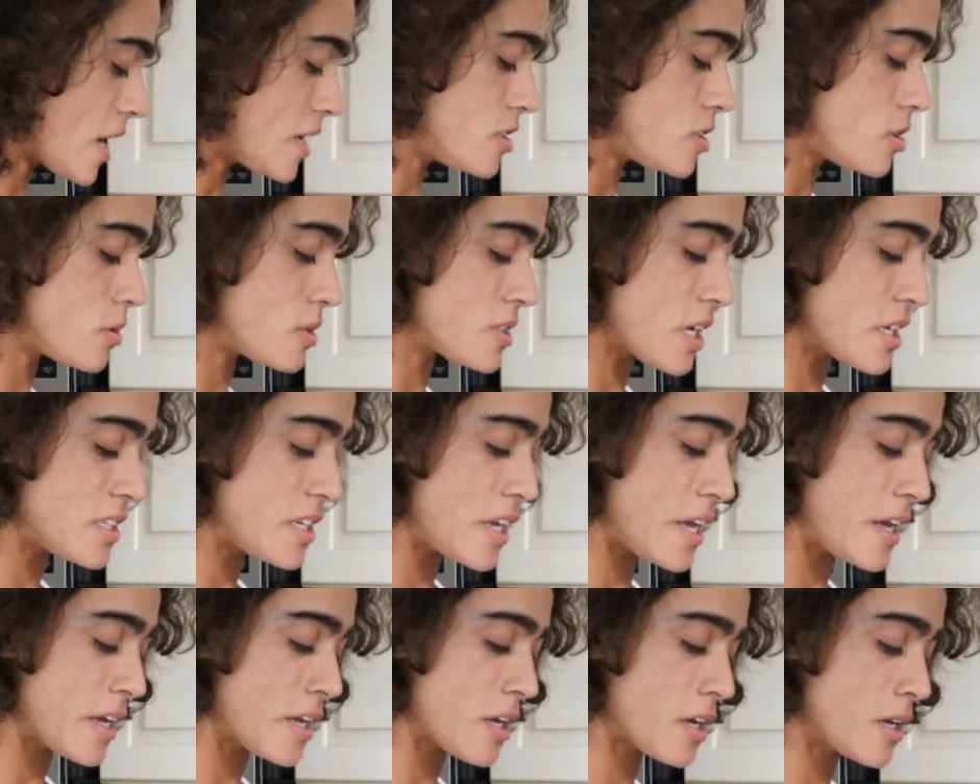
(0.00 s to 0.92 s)
what I do is I
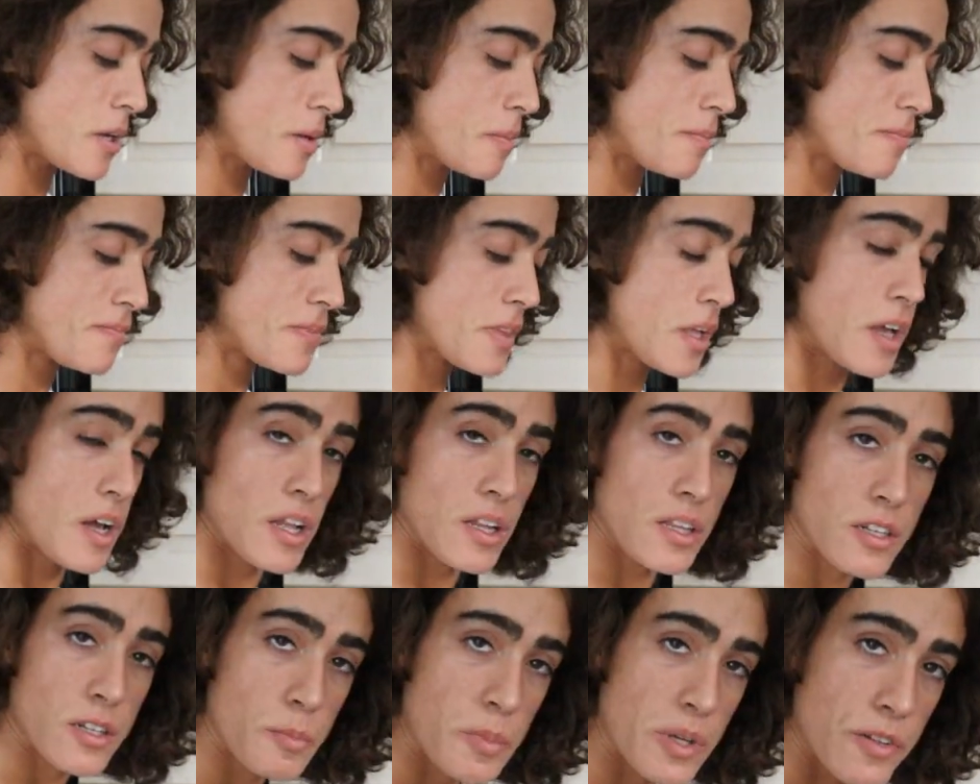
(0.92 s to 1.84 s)
take a
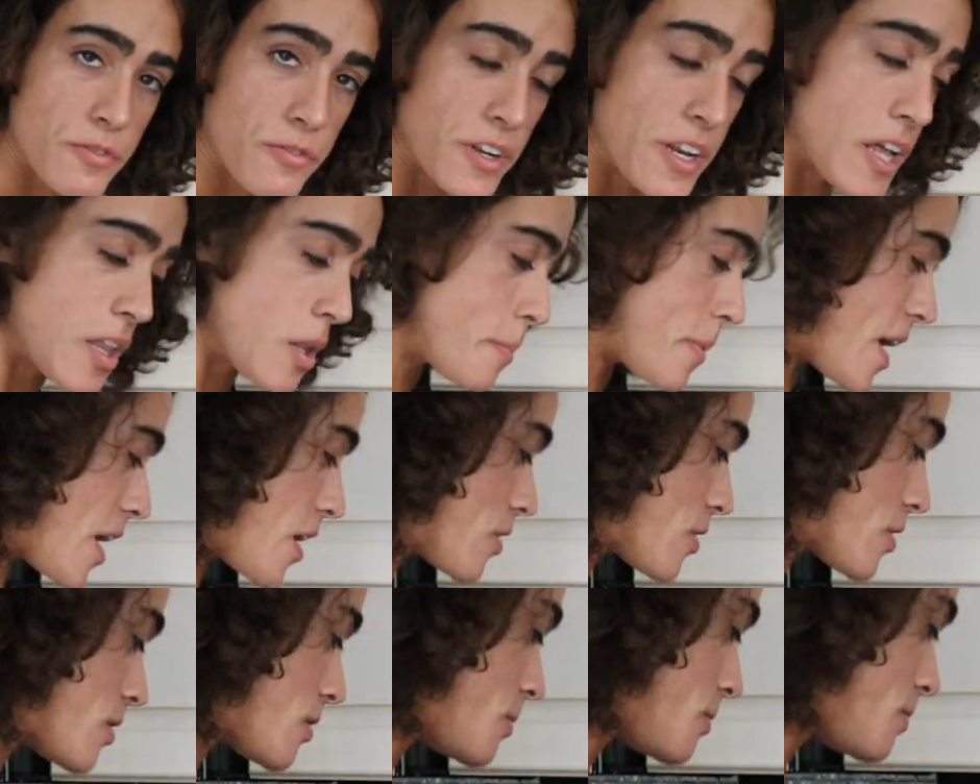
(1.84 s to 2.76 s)
little bit of vanilla
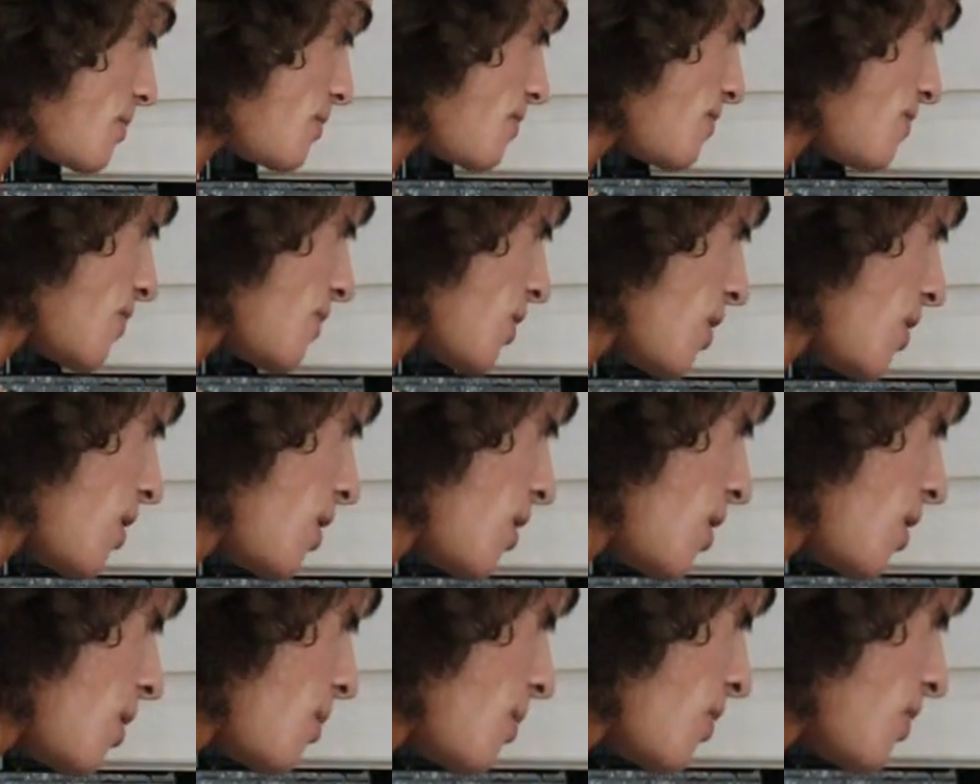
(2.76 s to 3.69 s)
powder,
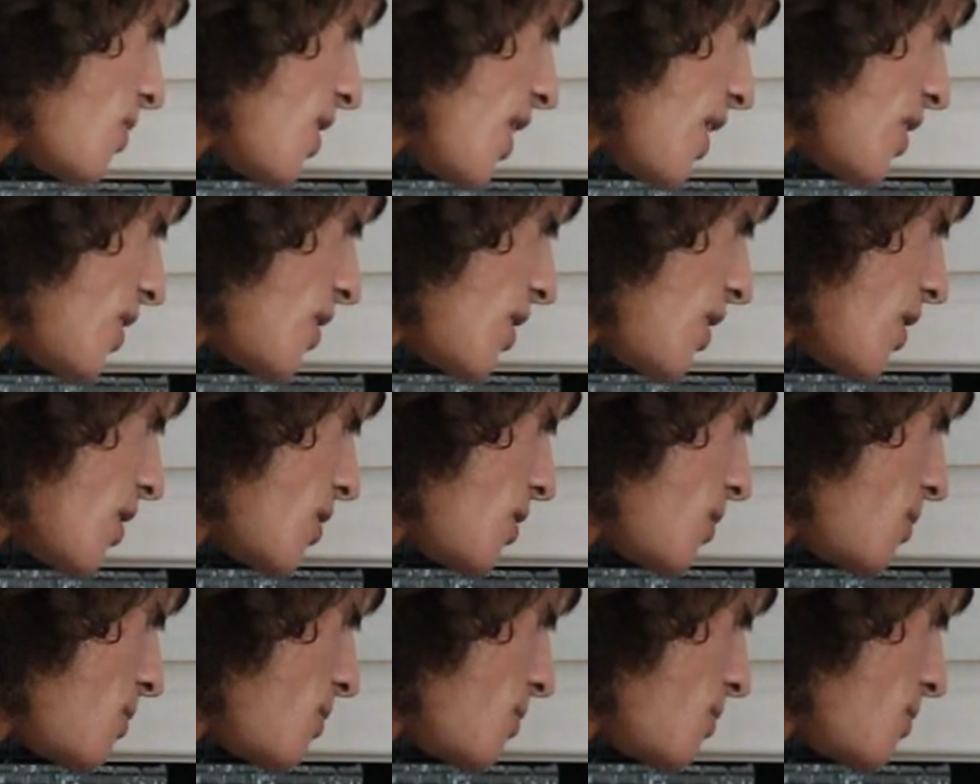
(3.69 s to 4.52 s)
put that in there,